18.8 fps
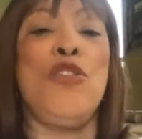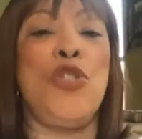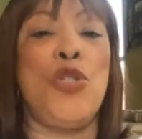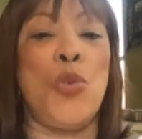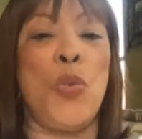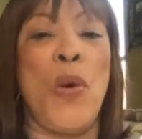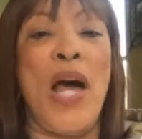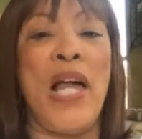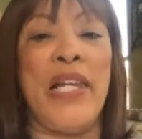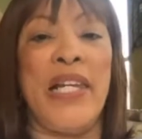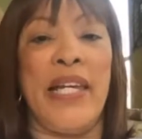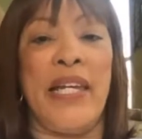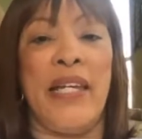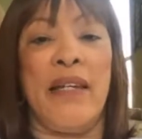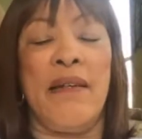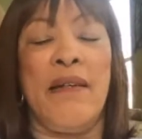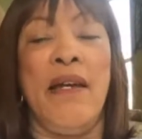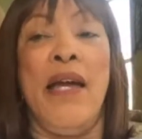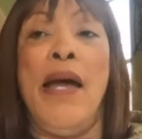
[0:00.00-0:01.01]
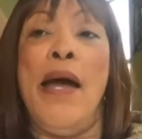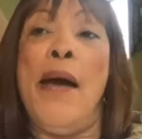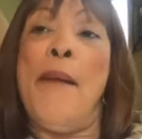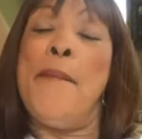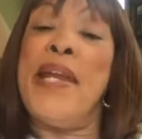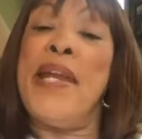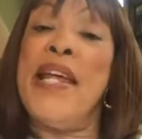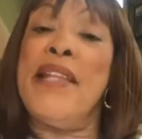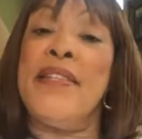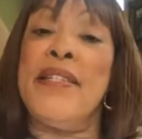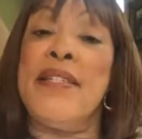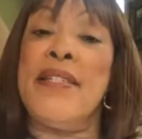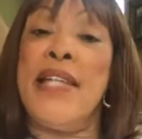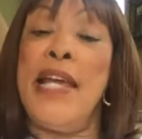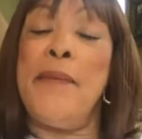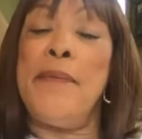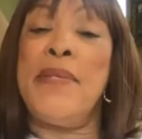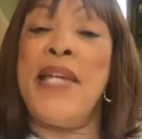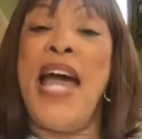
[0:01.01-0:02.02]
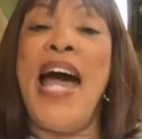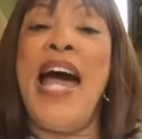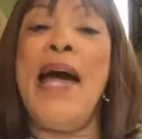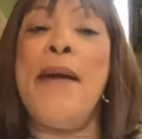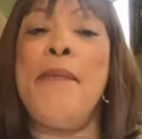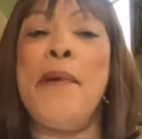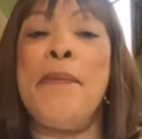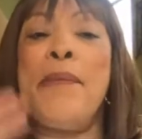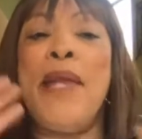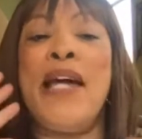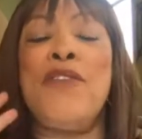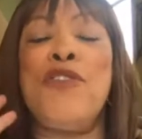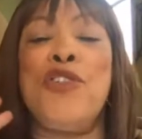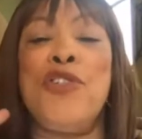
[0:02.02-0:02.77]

dwelling. But at the same time, I'm not